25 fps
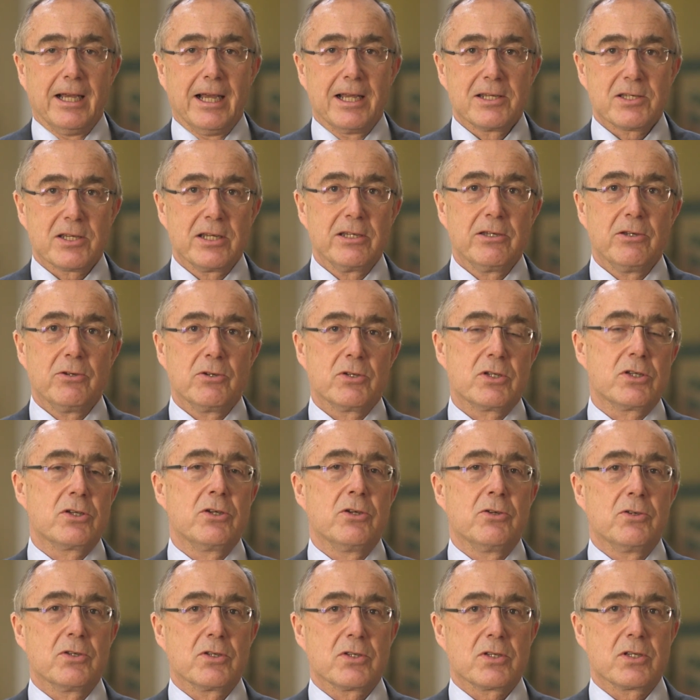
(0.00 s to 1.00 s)
As EU
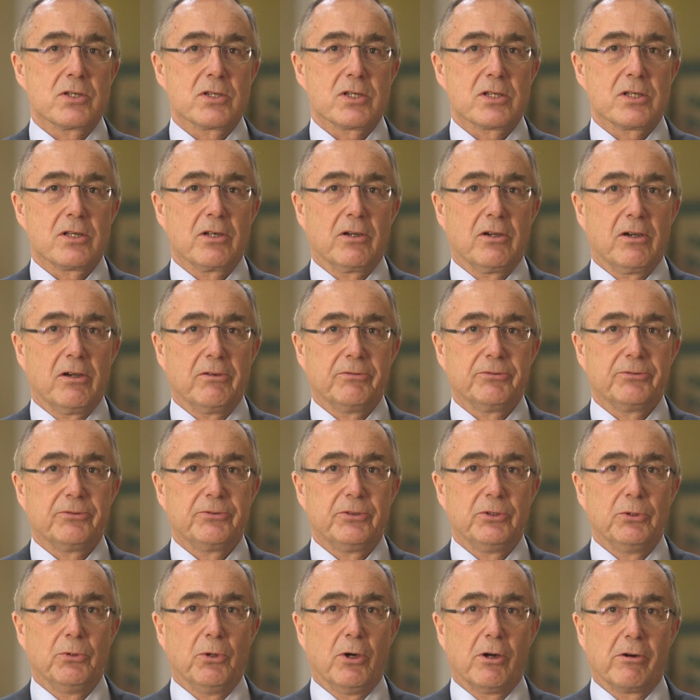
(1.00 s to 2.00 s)
students and staff,
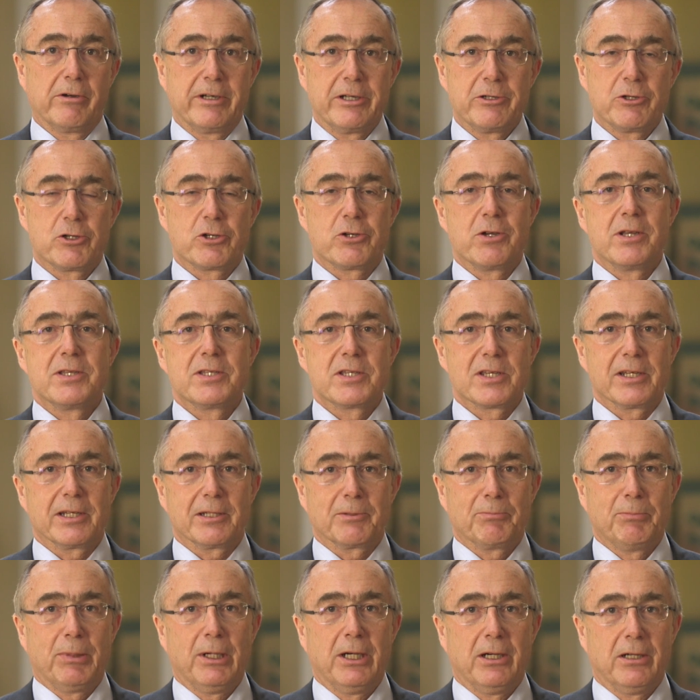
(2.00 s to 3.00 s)
you are an
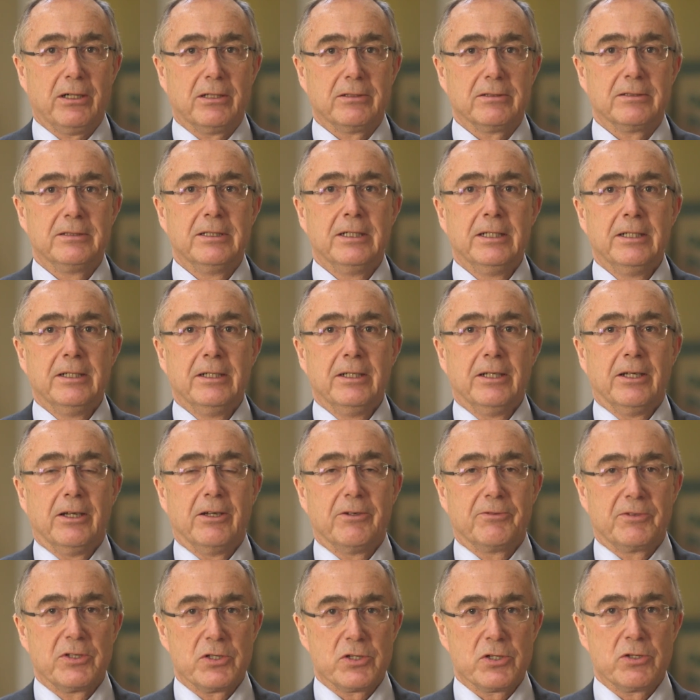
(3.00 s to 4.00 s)
intrinsic part
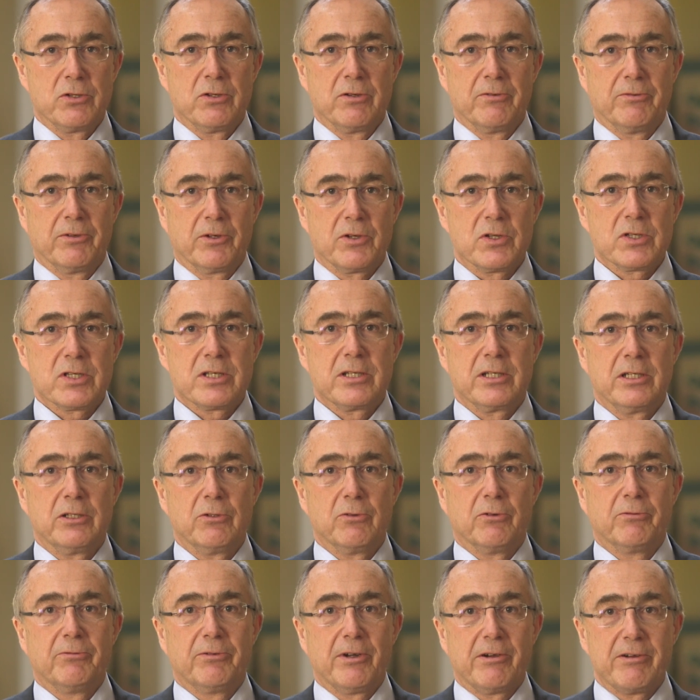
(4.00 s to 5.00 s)
of this university.
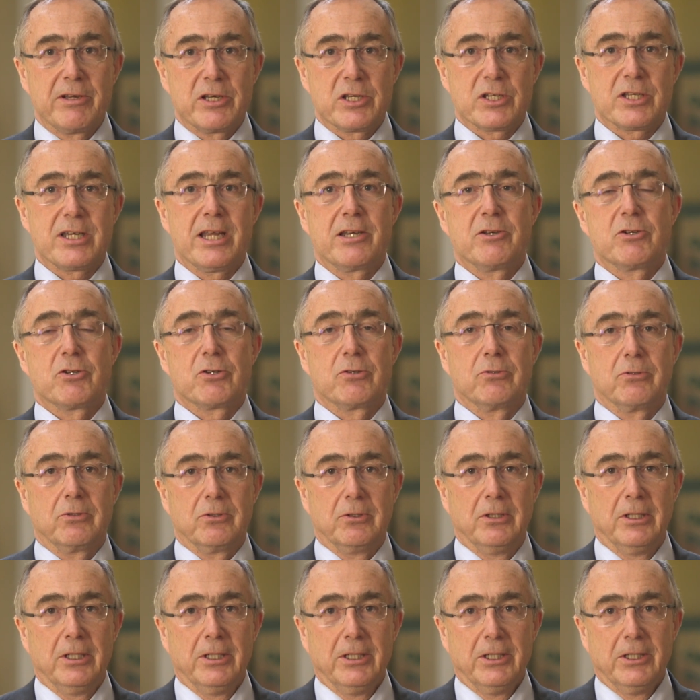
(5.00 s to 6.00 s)
You are very
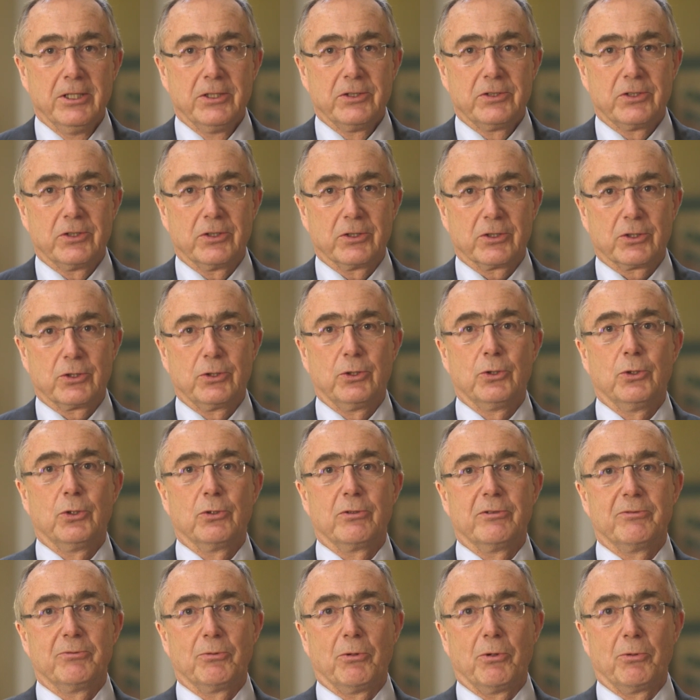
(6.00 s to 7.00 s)
central to the
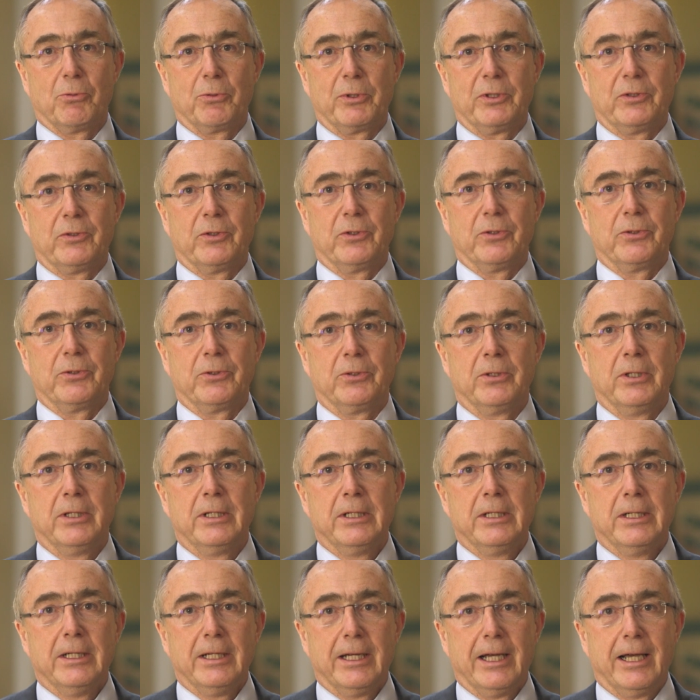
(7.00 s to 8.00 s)
core of what we do,
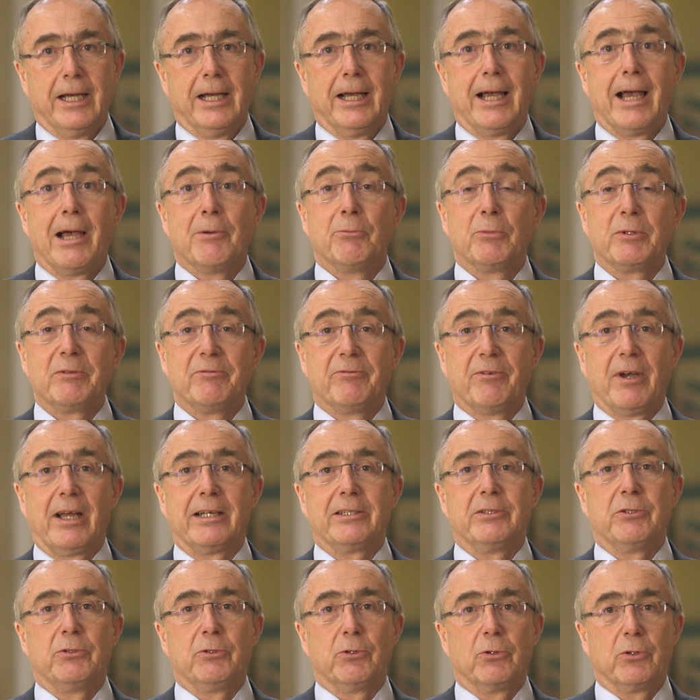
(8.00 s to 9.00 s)
and we
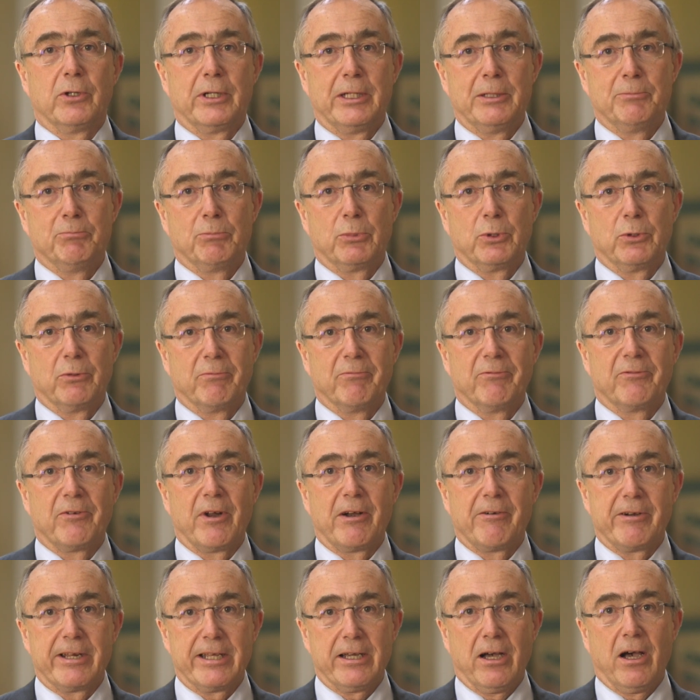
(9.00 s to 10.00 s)
value your input
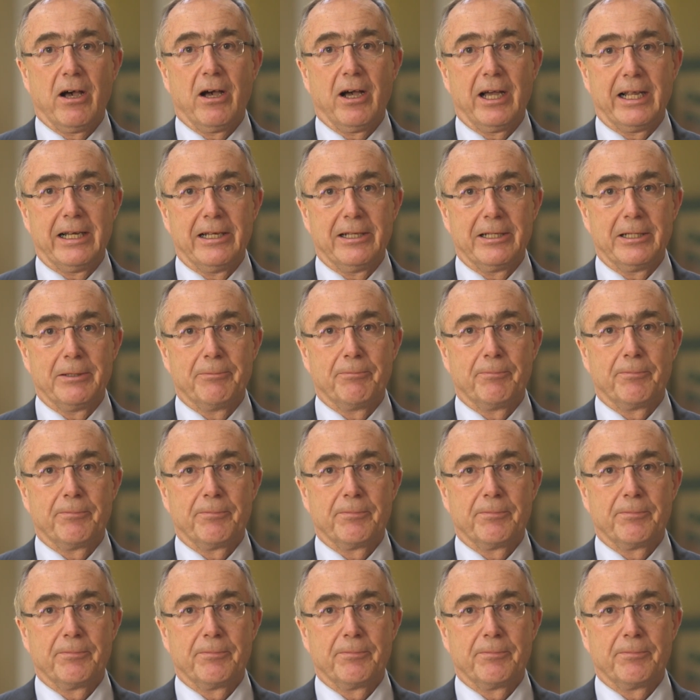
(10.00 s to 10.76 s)
very highly.